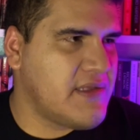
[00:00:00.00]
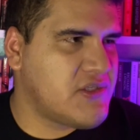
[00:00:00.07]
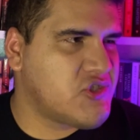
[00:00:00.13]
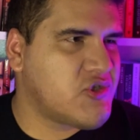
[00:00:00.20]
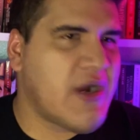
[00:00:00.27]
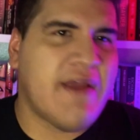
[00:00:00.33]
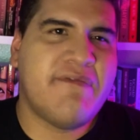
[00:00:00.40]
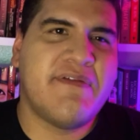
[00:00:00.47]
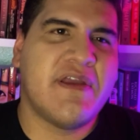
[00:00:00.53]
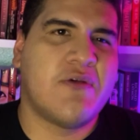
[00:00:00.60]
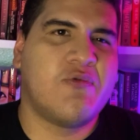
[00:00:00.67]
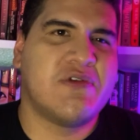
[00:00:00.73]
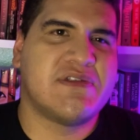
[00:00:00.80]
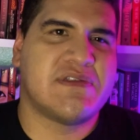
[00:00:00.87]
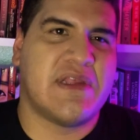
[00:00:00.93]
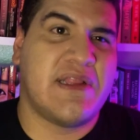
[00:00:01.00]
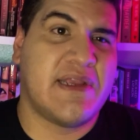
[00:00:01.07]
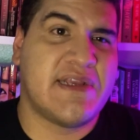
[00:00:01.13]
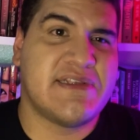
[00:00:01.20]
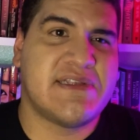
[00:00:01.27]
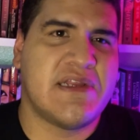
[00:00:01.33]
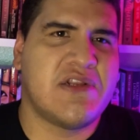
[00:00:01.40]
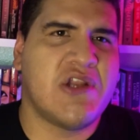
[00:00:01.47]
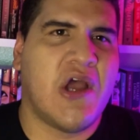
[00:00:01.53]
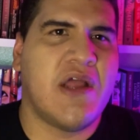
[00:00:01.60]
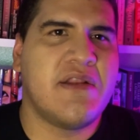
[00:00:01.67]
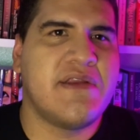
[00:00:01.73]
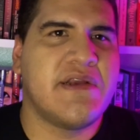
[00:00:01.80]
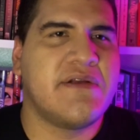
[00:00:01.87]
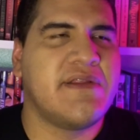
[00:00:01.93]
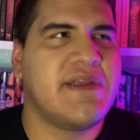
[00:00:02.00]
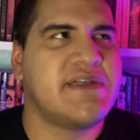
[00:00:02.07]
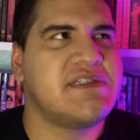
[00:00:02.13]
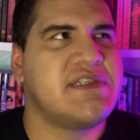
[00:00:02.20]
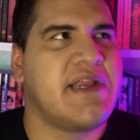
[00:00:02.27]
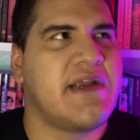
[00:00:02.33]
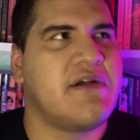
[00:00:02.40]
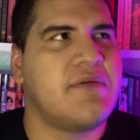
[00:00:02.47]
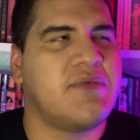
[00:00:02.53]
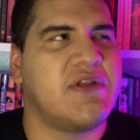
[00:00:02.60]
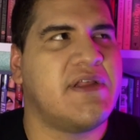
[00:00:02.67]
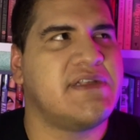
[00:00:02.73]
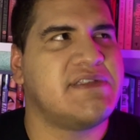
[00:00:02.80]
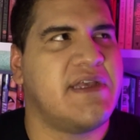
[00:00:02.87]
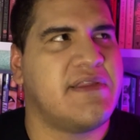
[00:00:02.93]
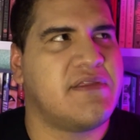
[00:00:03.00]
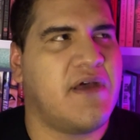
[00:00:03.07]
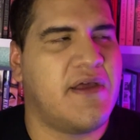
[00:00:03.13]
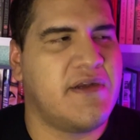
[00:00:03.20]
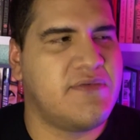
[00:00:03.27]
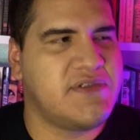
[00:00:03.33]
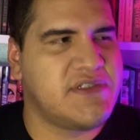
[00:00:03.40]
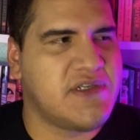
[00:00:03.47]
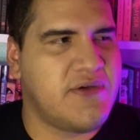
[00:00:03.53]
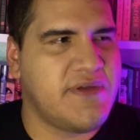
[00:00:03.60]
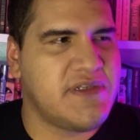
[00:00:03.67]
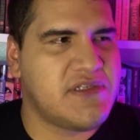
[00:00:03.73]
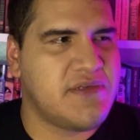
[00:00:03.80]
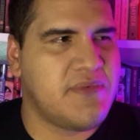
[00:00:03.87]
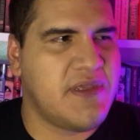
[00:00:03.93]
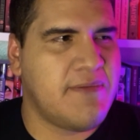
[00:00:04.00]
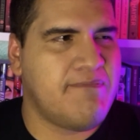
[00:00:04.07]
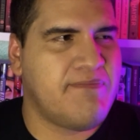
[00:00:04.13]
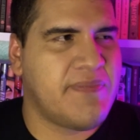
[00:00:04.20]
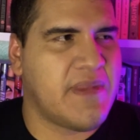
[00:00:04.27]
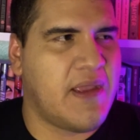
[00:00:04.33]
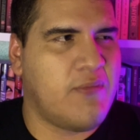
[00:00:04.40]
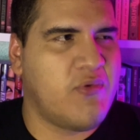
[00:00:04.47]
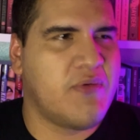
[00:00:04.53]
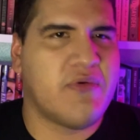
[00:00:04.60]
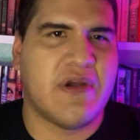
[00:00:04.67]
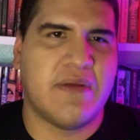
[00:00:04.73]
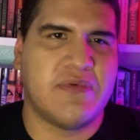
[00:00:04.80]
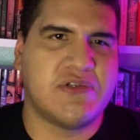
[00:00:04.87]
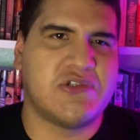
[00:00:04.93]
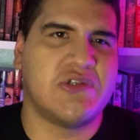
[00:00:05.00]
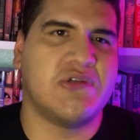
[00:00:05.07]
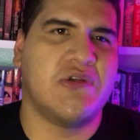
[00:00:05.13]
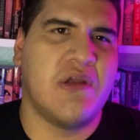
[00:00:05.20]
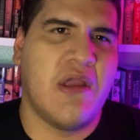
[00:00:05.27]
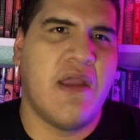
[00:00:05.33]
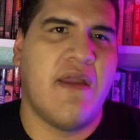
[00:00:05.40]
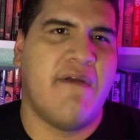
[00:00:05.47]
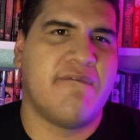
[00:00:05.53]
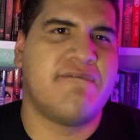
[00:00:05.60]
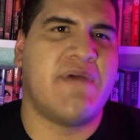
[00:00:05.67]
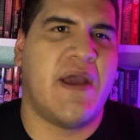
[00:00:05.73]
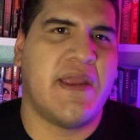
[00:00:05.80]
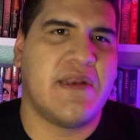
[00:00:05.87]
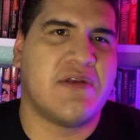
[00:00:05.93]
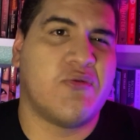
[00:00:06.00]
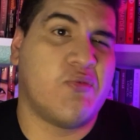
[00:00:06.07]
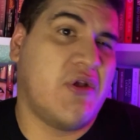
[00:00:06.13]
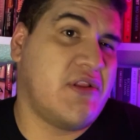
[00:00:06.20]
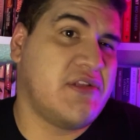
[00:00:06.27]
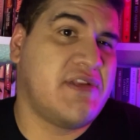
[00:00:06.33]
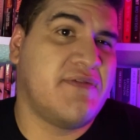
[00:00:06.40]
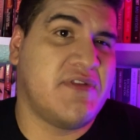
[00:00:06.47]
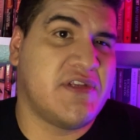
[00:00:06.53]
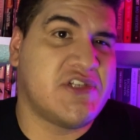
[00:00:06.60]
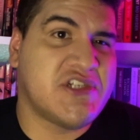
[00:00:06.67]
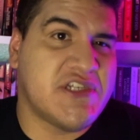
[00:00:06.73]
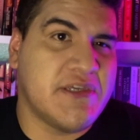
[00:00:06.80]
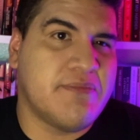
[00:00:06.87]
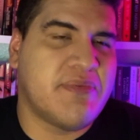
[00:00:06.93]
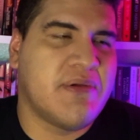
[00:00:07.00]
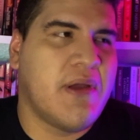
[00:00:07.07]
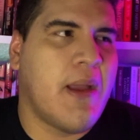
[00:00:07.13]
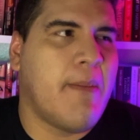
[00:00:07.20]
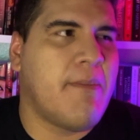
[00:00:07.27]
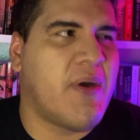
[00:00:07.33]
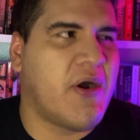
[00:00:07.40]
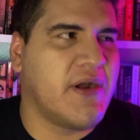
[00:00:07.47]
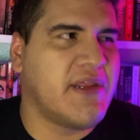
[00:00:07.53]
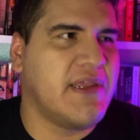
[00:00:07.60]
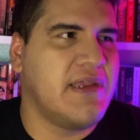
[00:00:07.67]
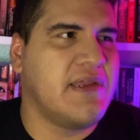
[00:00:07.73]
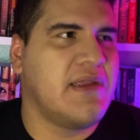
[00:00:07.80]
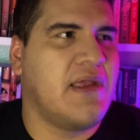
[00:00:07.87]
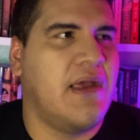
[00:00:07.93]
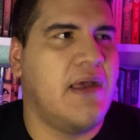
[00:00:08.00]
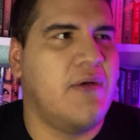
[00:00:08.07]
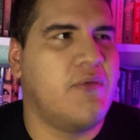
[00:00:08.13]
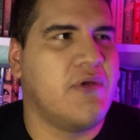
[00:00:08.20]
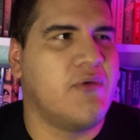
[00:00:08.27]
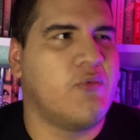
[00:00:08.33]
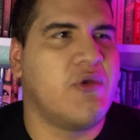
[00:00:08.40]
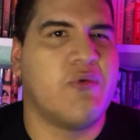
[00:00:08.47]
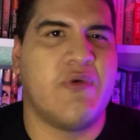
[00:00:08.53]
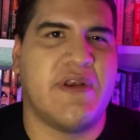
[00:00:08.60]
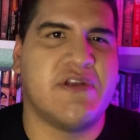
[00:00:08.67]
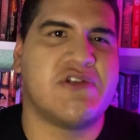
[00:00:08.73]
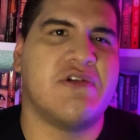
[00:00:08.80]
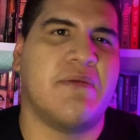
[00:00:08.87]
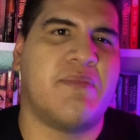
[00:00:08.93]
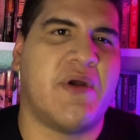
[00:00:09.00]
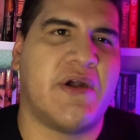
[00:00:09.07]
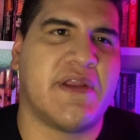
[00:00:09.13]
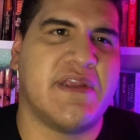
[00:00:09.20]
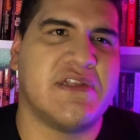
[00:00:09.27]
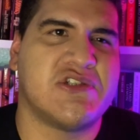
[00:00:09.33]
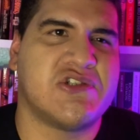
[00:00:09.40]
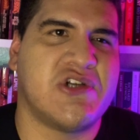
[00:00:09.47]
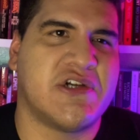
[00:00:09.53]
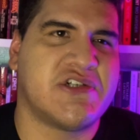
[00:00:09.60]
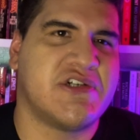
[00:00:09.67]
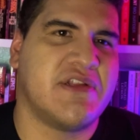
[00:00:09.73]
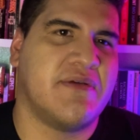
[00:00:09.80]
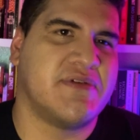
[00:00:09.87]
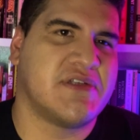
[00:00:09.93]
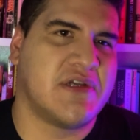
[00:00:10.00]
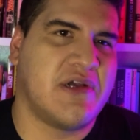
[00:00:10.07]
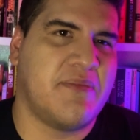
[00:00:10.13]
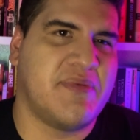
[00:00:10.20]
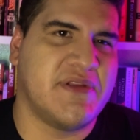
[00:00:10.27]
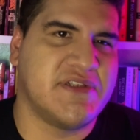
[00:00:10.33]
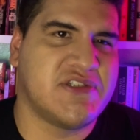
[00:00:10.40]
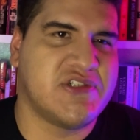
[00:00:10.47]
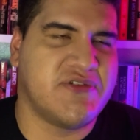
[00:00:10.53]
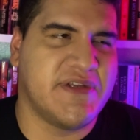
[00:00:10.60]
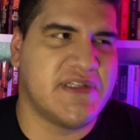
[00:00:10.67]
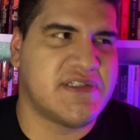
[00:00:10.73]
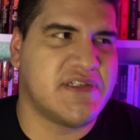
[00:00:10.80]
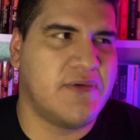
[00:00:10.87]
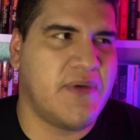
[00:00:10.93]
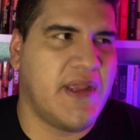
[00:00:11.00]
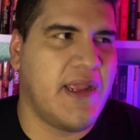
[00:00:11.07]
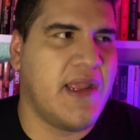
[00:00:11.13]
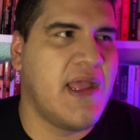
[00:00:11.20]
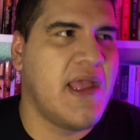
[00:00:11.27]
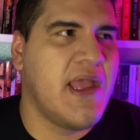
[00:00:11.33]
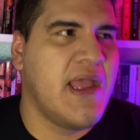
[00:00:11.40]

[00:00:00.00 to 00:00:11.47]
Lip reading: Traffic was, like I said, not nearly as terrible as I thought it was going to be, and we were able to find relatively cheap parking. We went into a parking structure that was a couple of streets away,